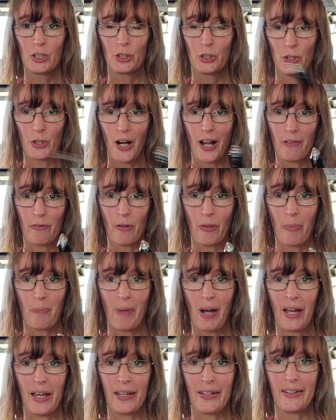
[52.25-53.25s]
drive with
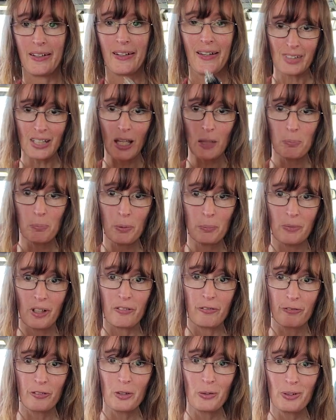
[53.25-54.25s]
mine. I put my
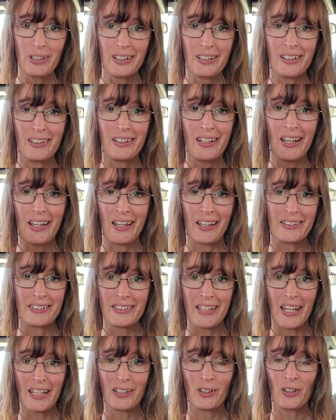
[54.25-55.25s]
food in a
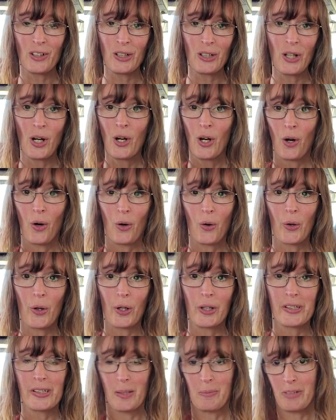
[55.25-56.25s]
container,
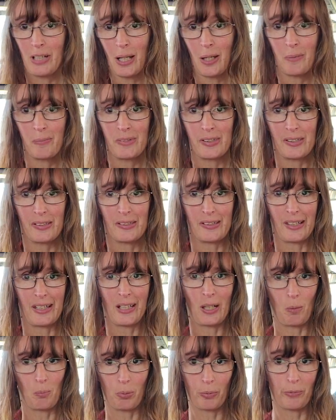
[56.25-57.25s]
or sometimes it's
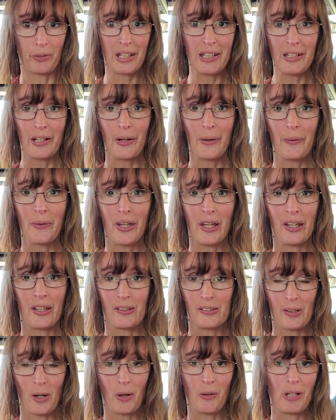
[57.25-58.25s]
like a burrito that
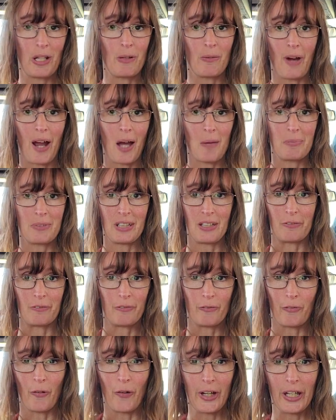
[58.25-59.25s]
is already wrapped in
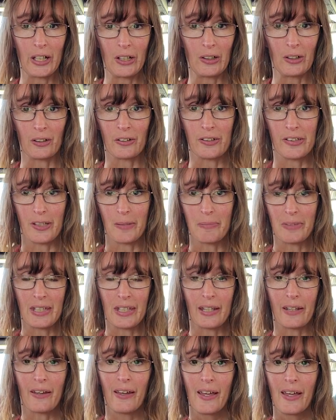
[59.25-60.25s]
foil or
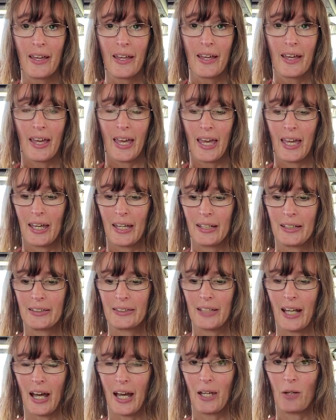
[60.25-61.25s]
something.
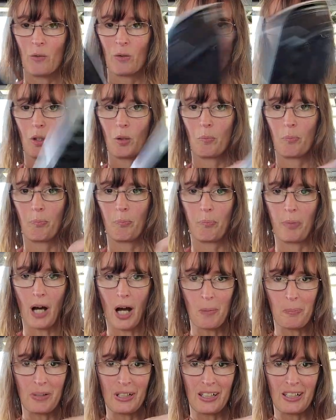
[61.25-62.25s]
And I will
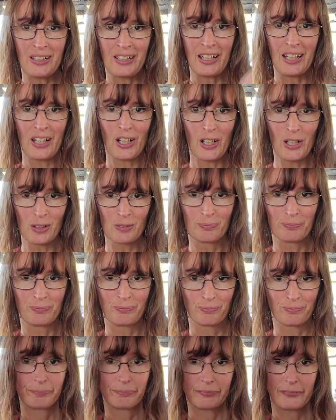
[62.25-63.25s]
pop it in here,
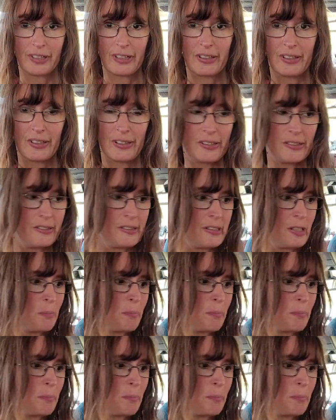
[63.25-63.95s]
zip